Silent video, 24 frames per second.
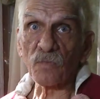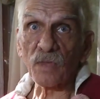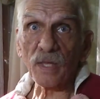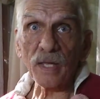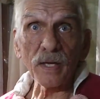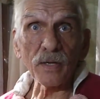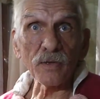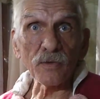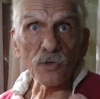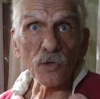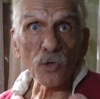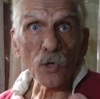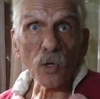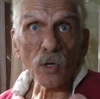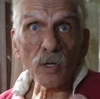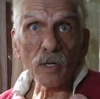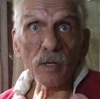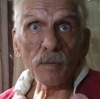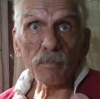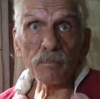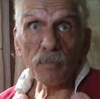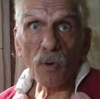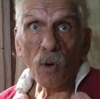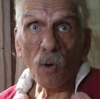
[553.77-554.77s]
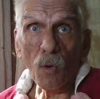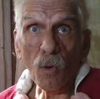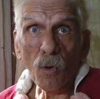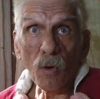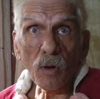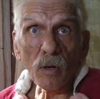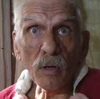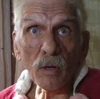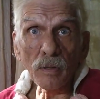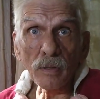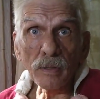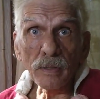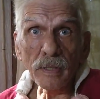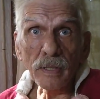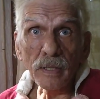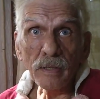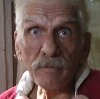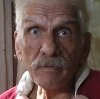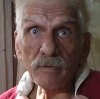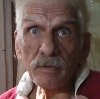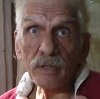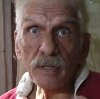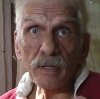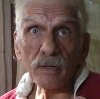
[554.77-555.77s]
in Europe or
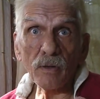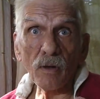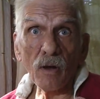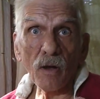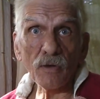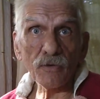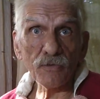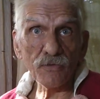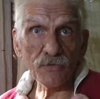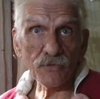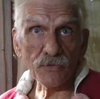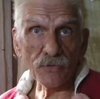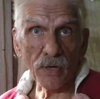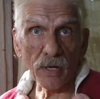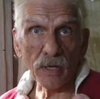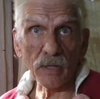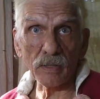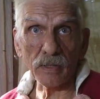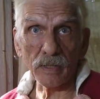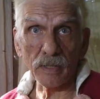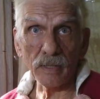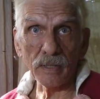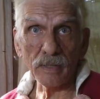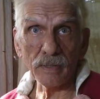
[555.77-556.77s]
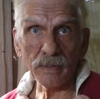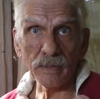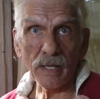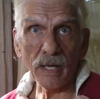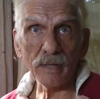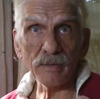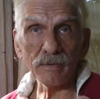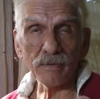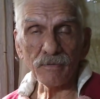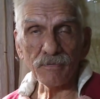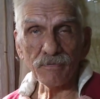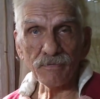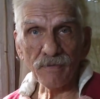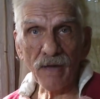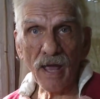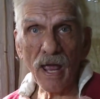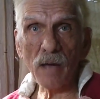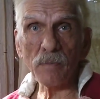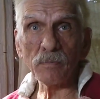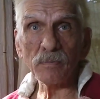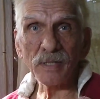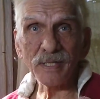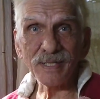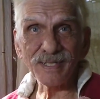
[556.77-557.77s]
even in Australia. And that the
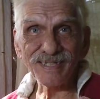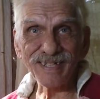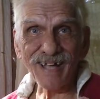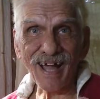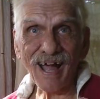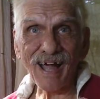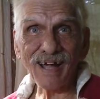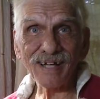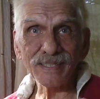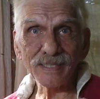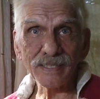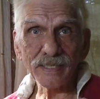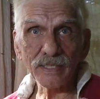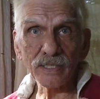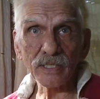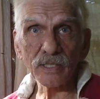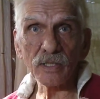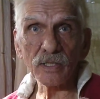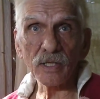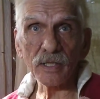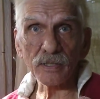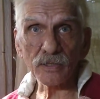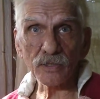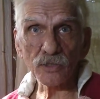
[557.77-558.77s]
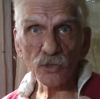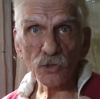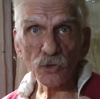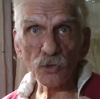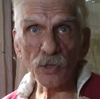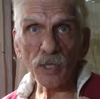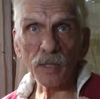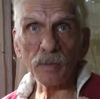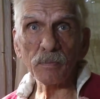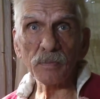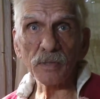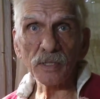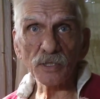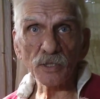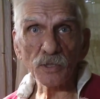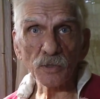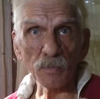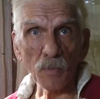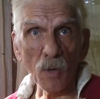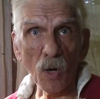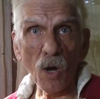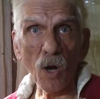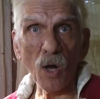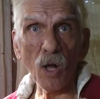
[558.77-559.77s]
family ties here are extremely
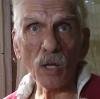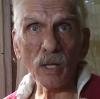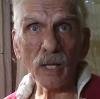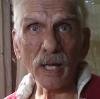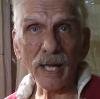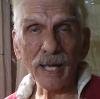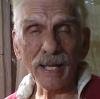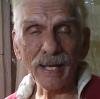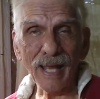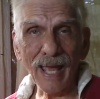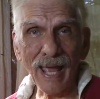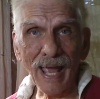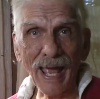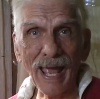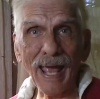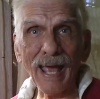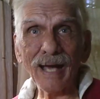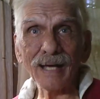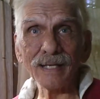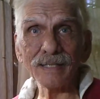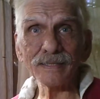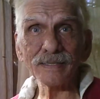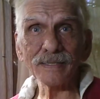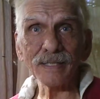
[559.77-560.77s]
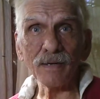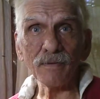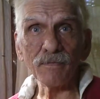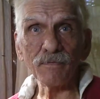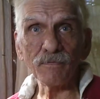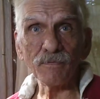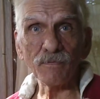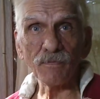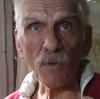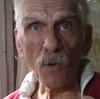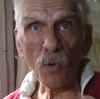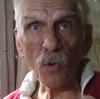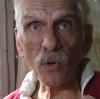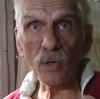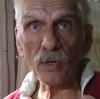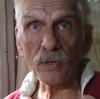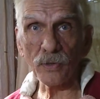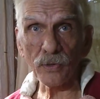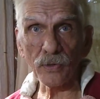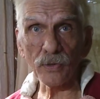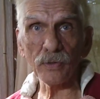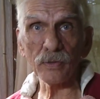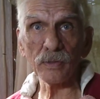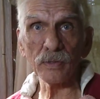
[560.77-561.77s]
small, and as a
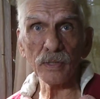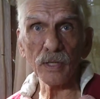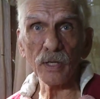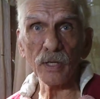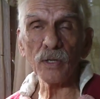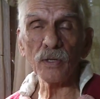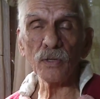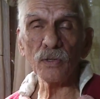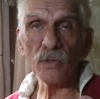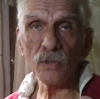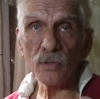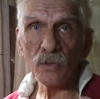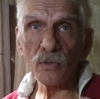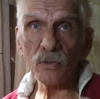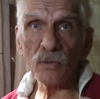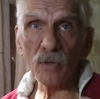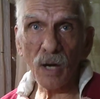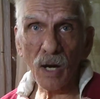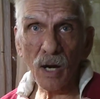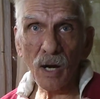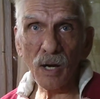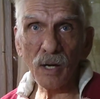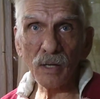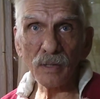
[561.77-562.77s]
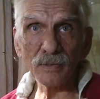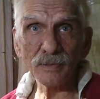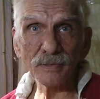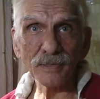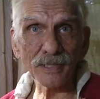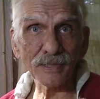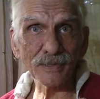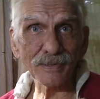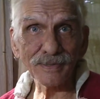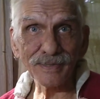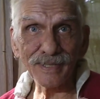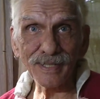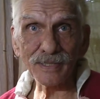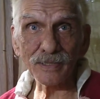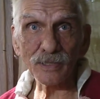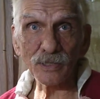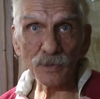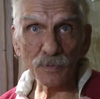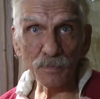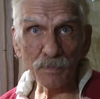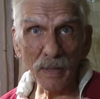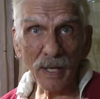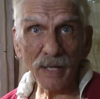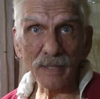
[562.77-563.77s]
foreigner you are just
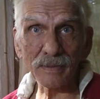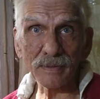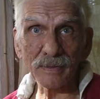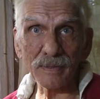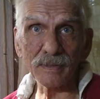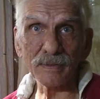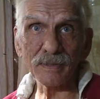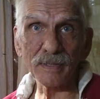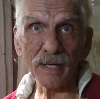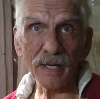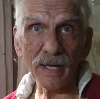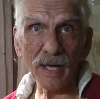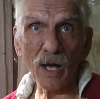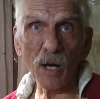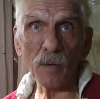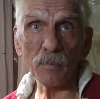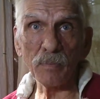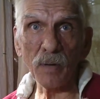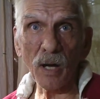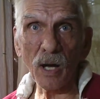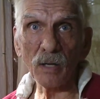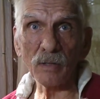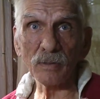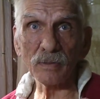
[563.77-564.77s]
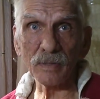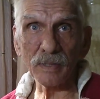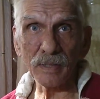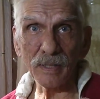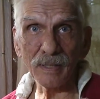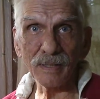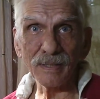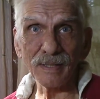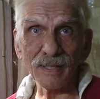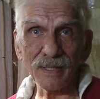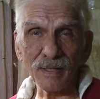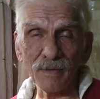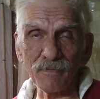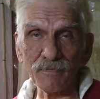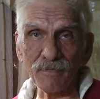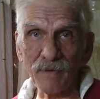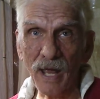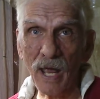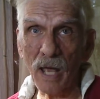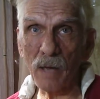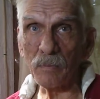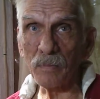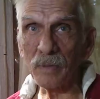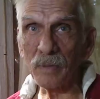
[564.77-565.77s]
expected to help out in the
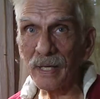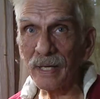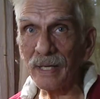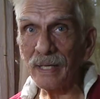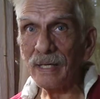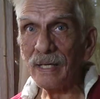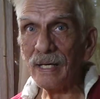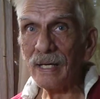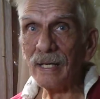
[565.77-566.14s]
family,